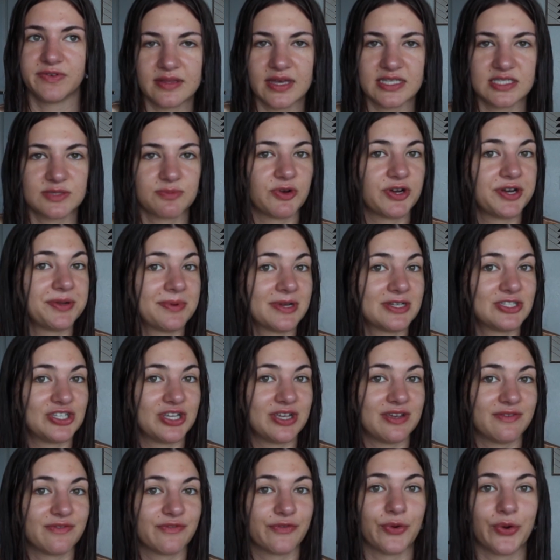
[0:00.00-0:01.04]
That's pretty much
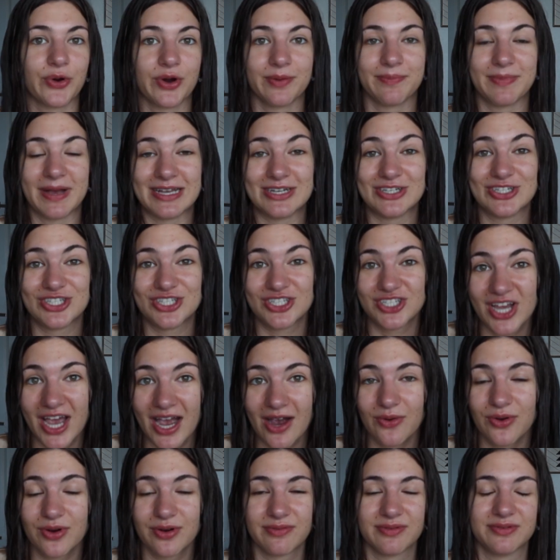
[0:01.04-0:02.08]
it for my
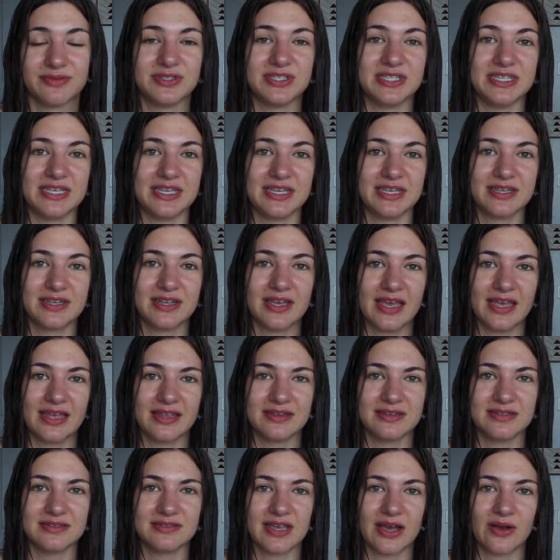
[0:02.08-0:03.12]
shower routine,
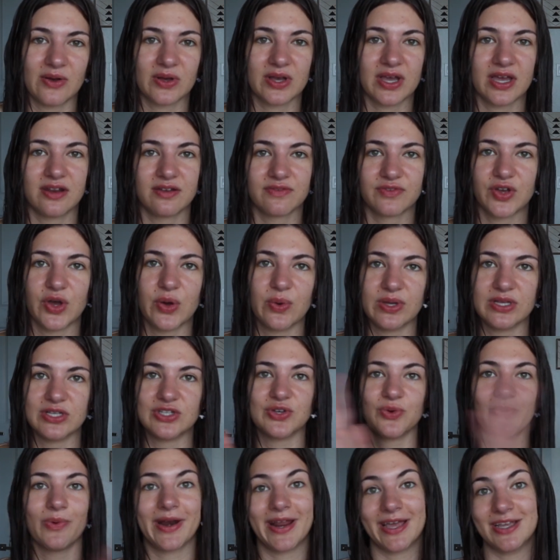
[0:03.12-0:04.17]
and now I'll kind of go
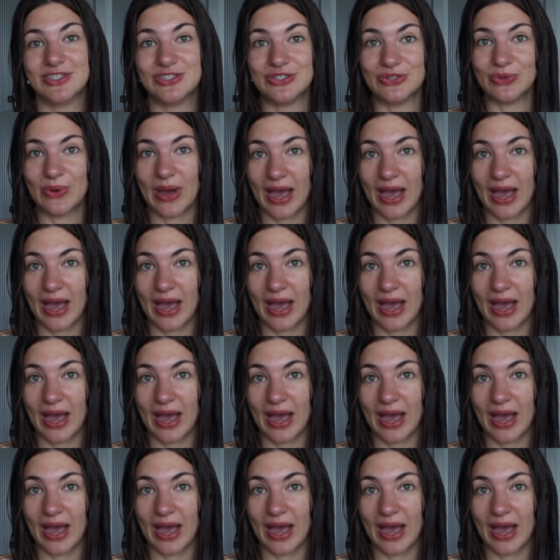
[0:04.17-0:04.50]
into what I do